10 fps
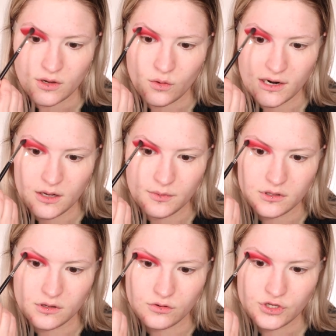So I went up a
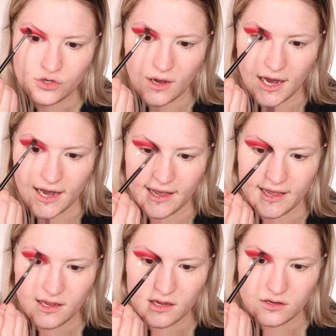little too
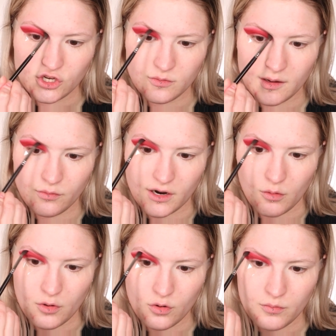high to my
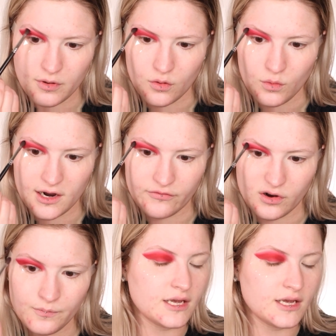brow bone, but whatever,